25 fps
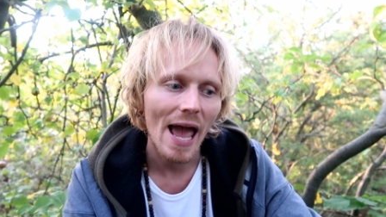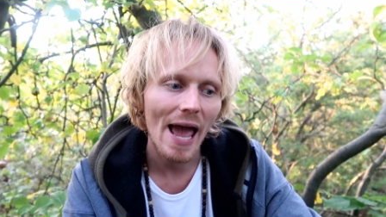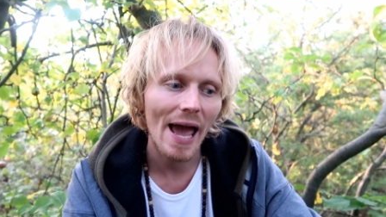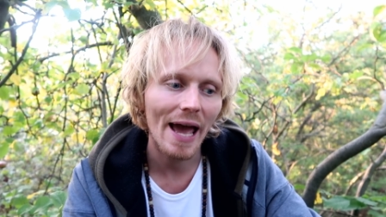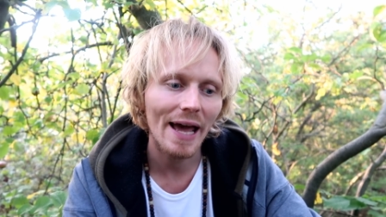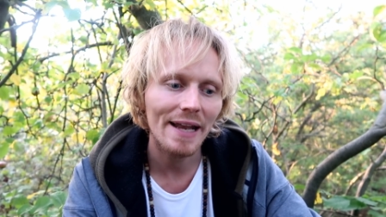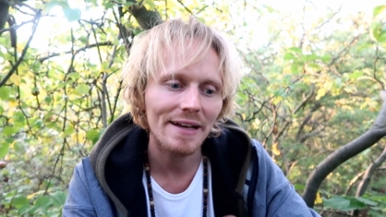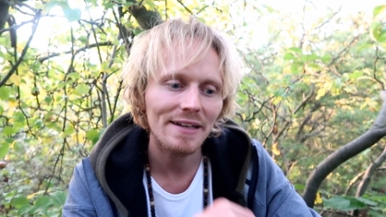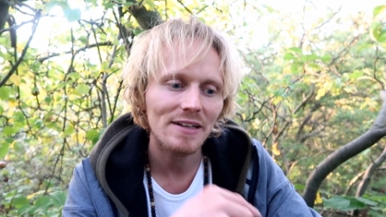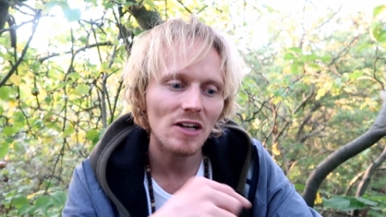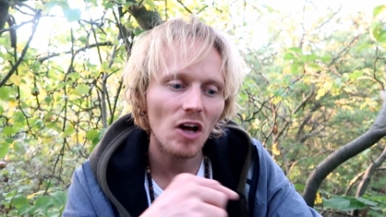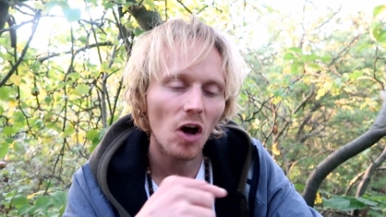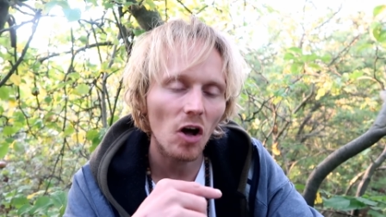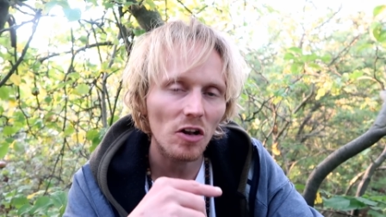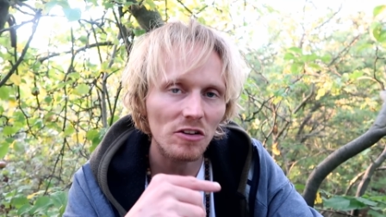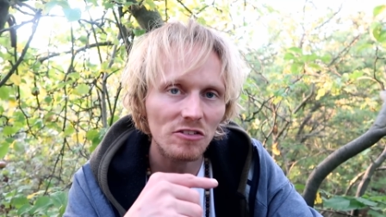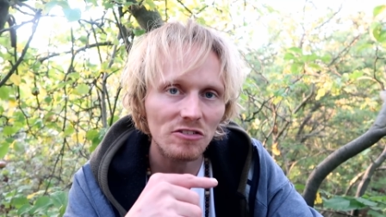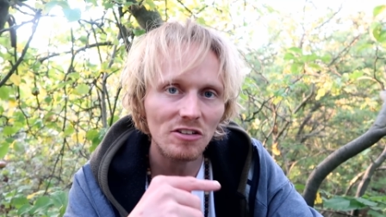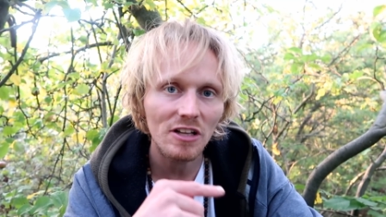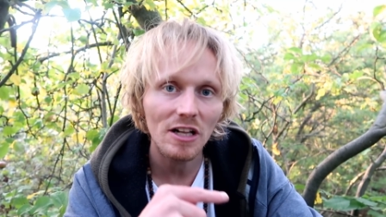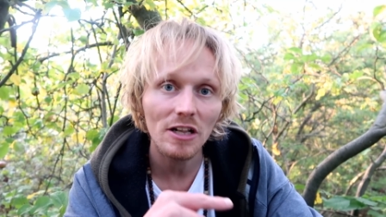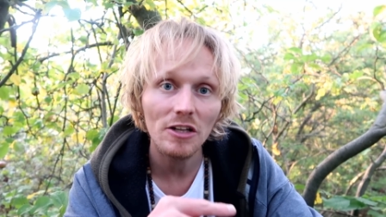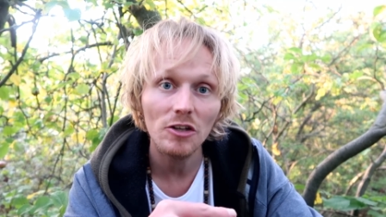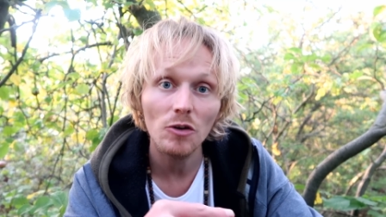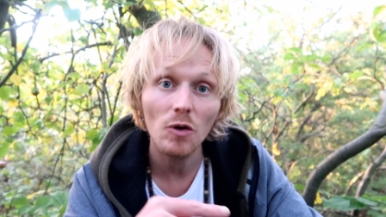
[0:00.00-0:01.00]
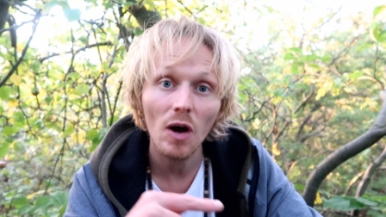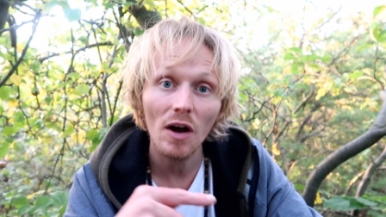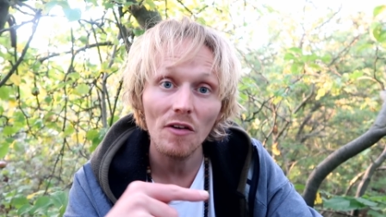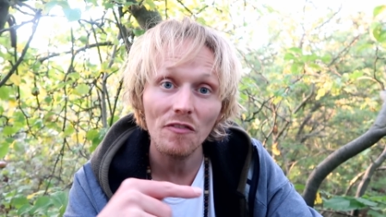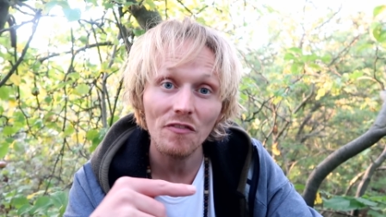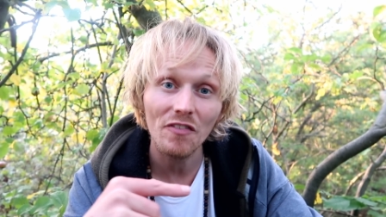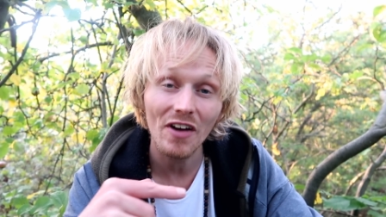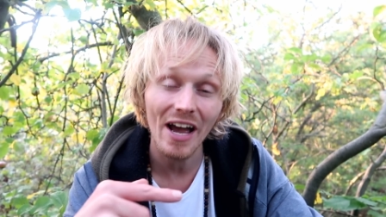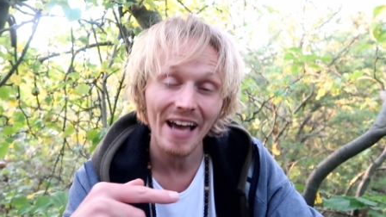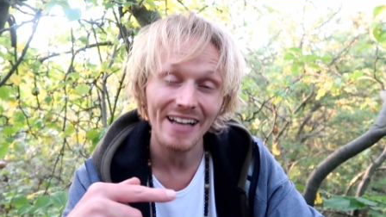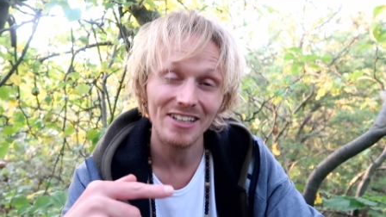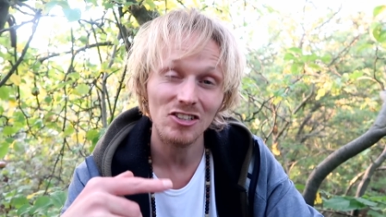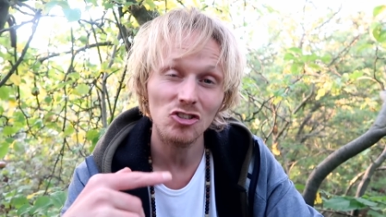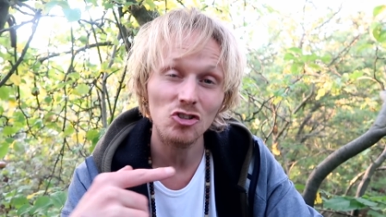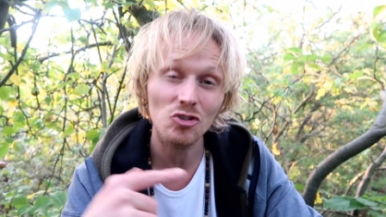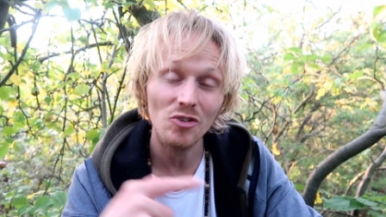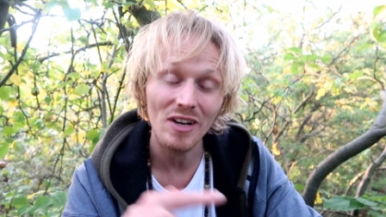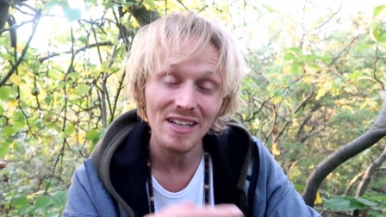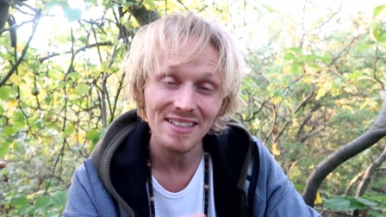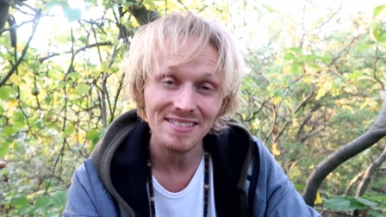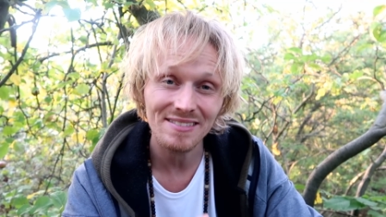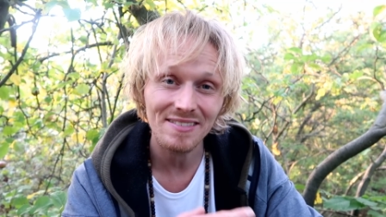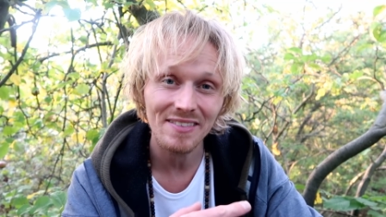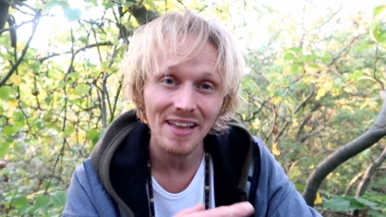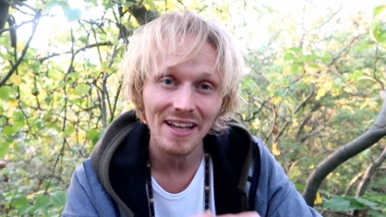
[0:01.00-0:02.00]
And until you have
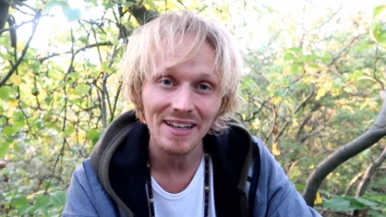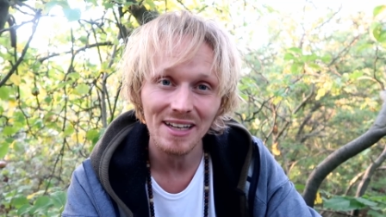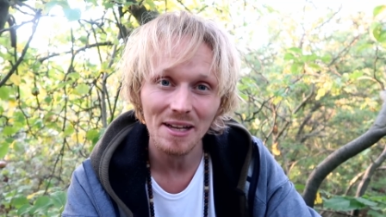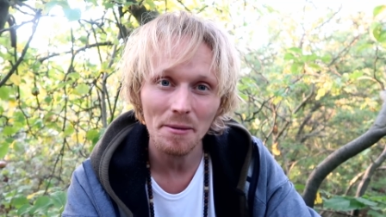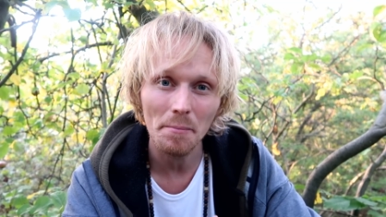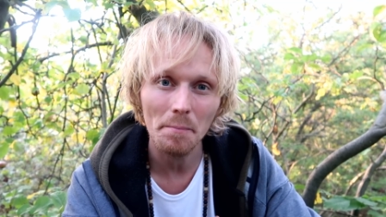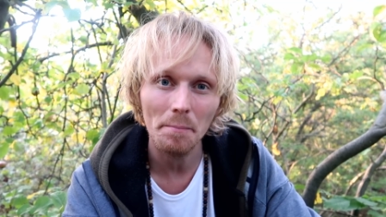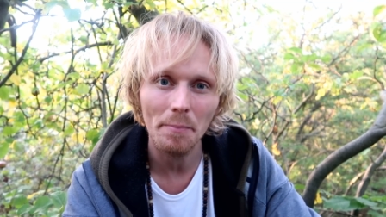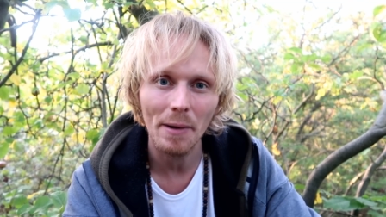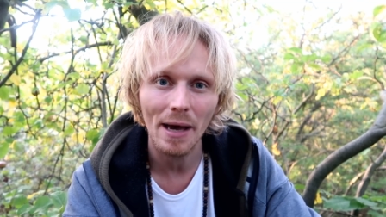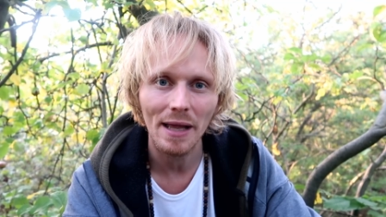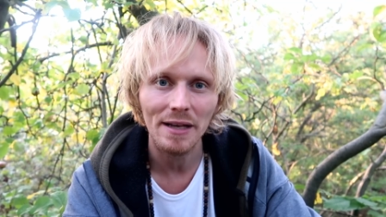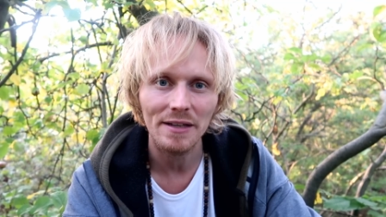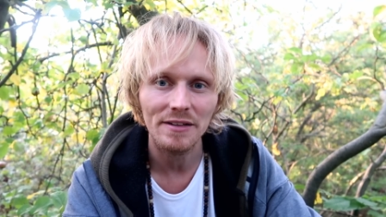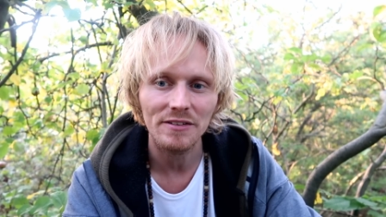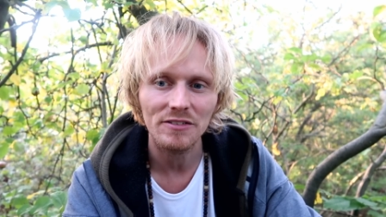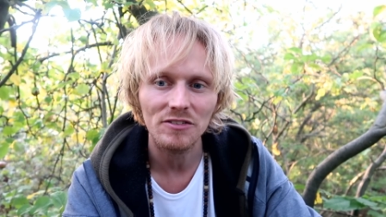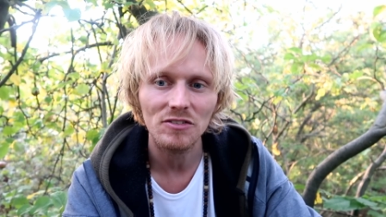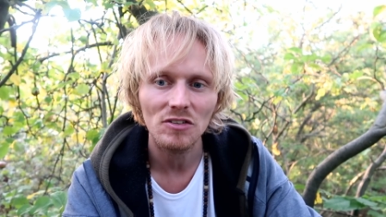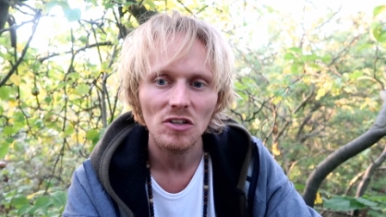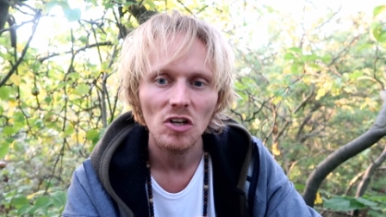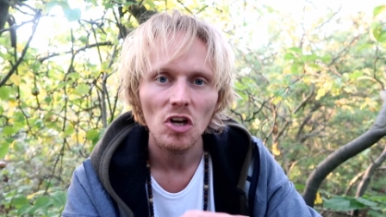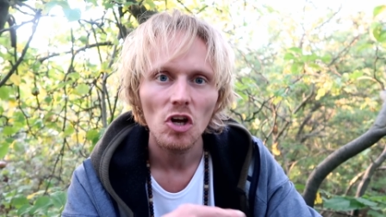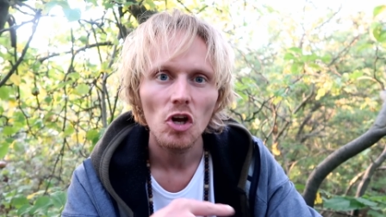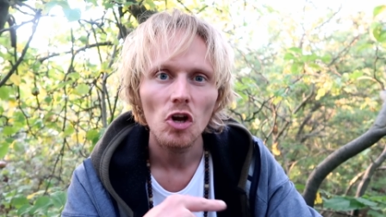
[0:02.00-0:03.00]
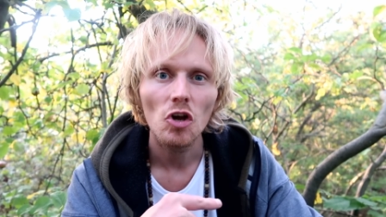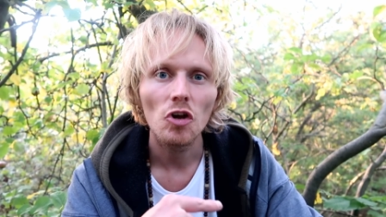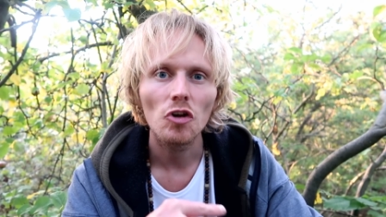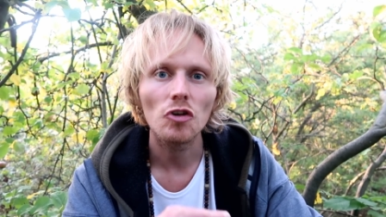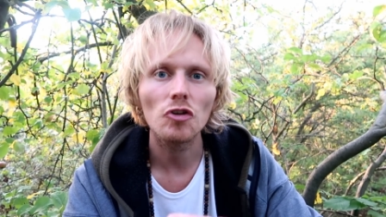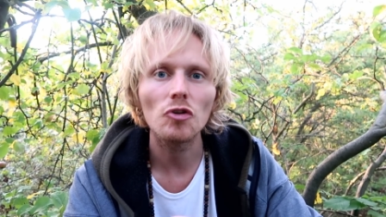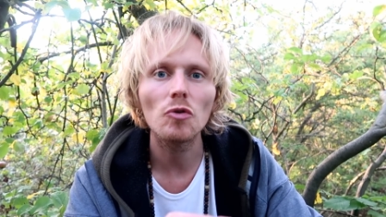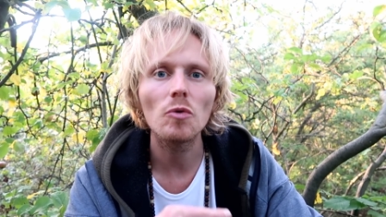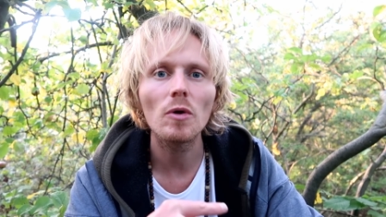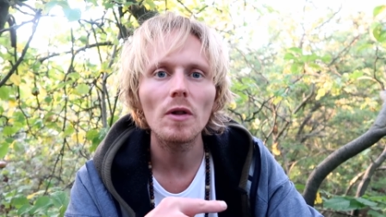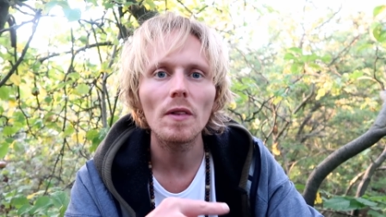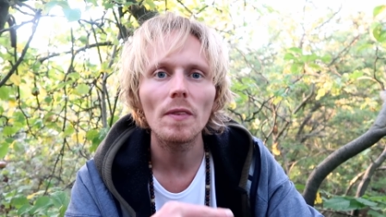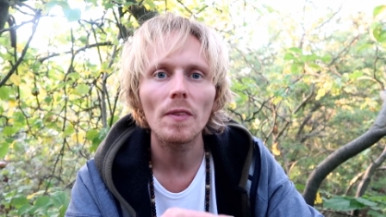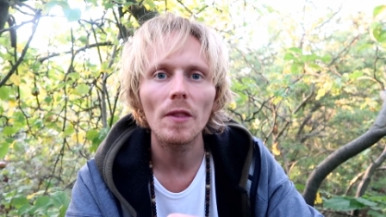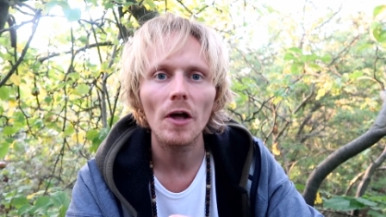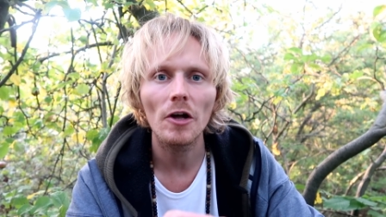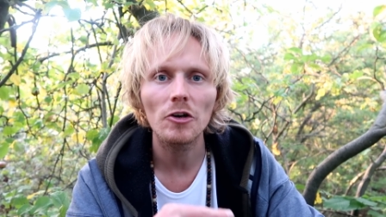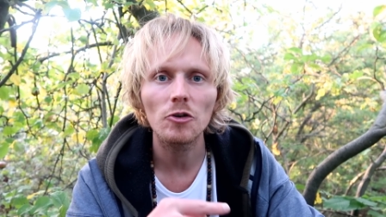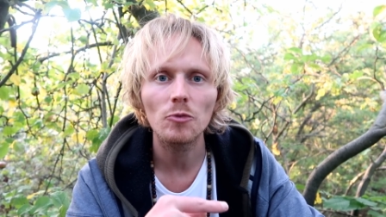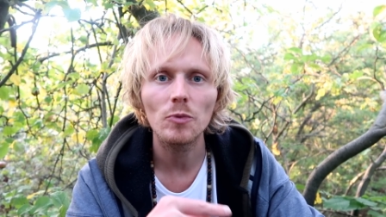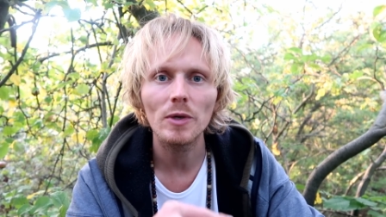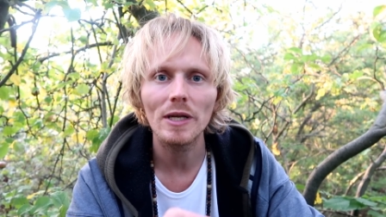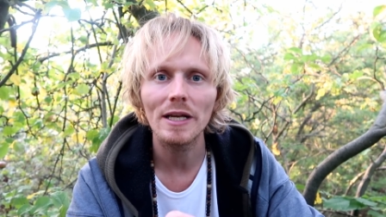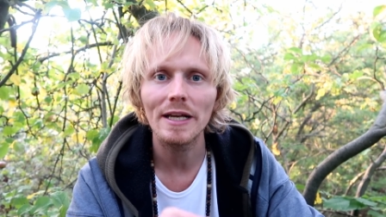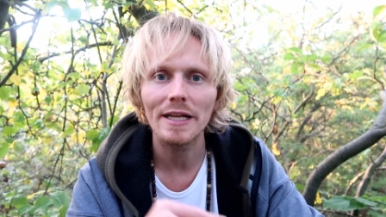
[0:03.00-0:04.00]
addressed that imbalance, you will
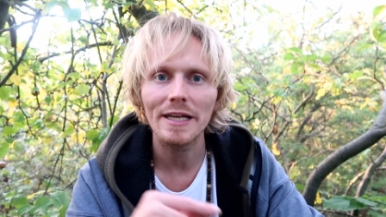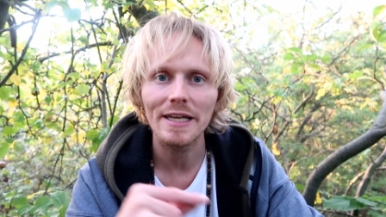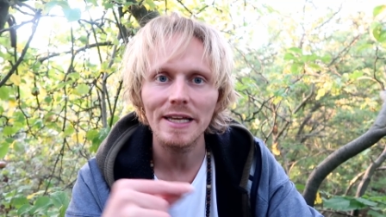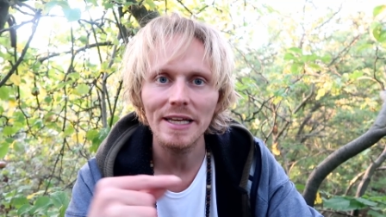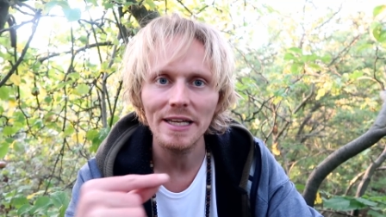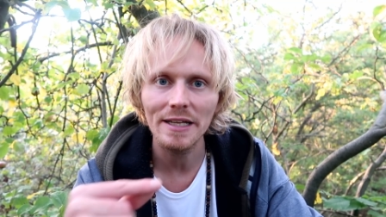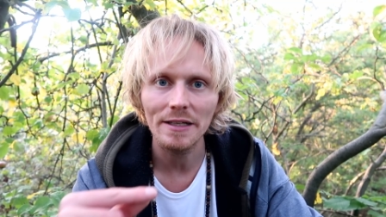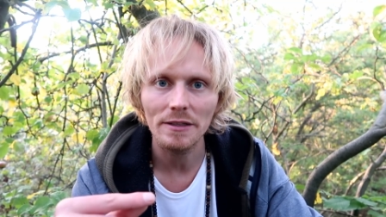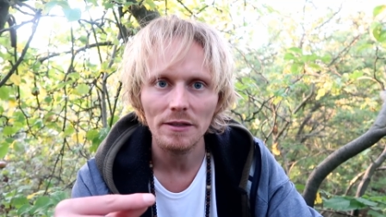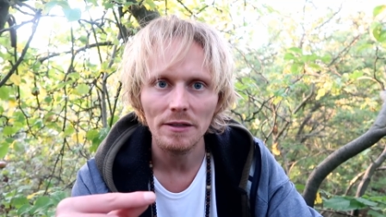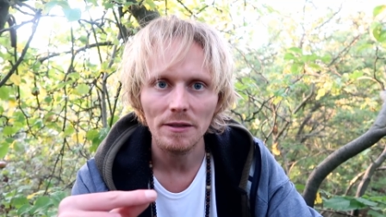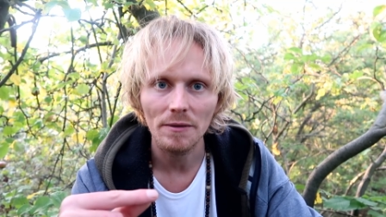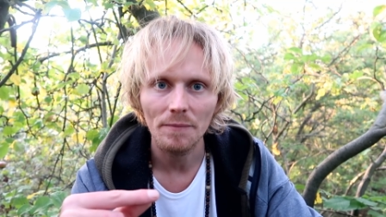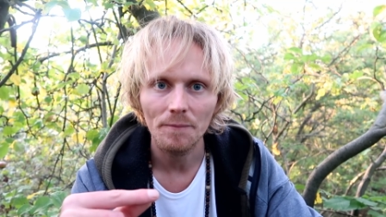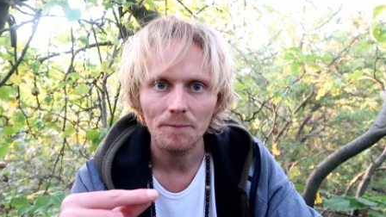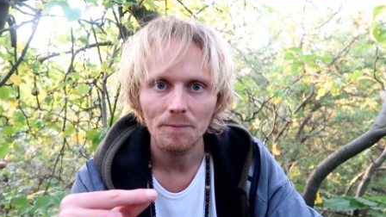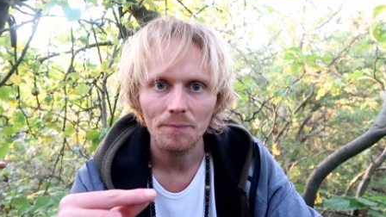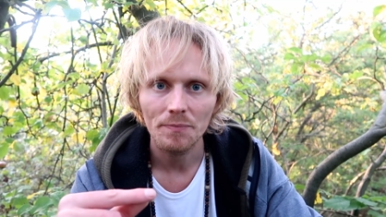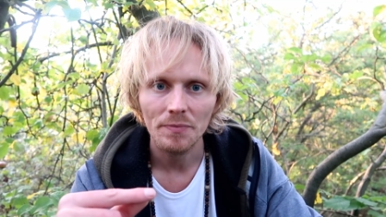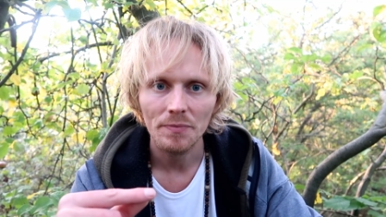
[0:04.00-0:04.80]
not really heal.